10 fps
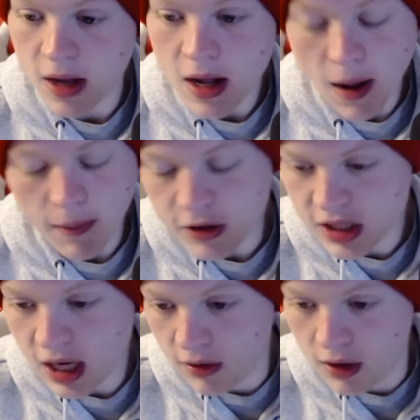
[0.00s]
I mean, there's
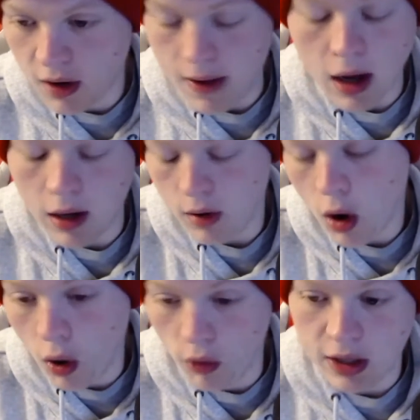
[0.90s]
talent on
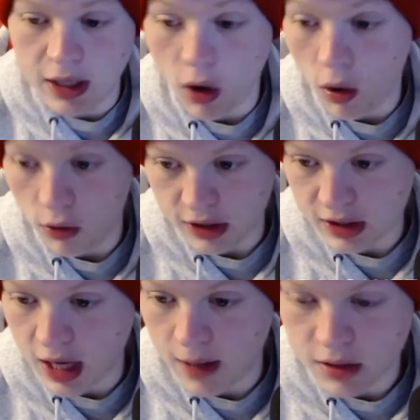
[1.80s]
all these
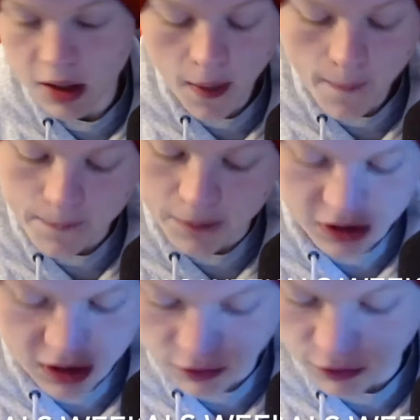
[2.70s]
games, but
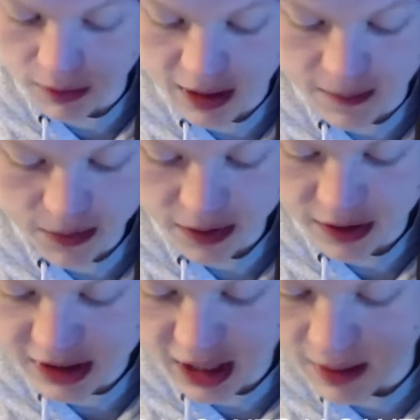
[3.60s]
just for me,
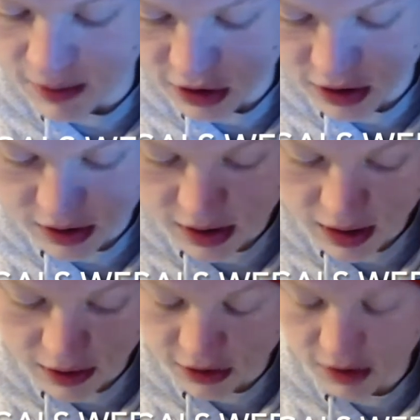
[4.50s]
this game is just
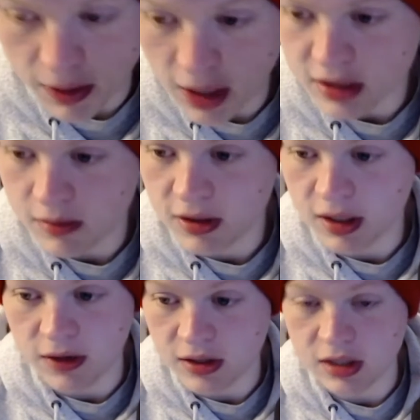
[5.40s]
there's a possibility
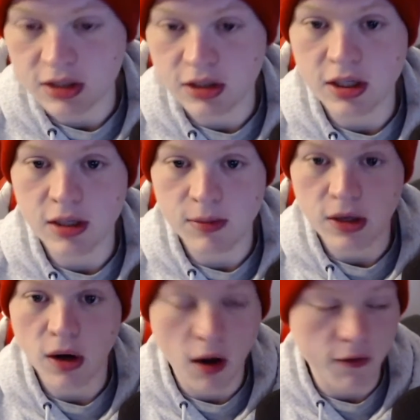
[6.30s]
this is just going to be an
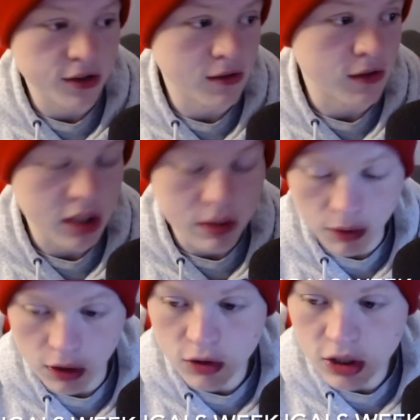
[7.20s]
offensive
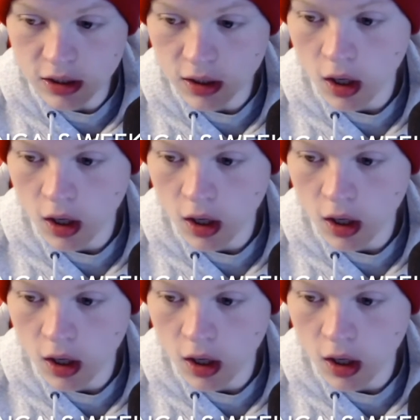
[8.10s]
explosion,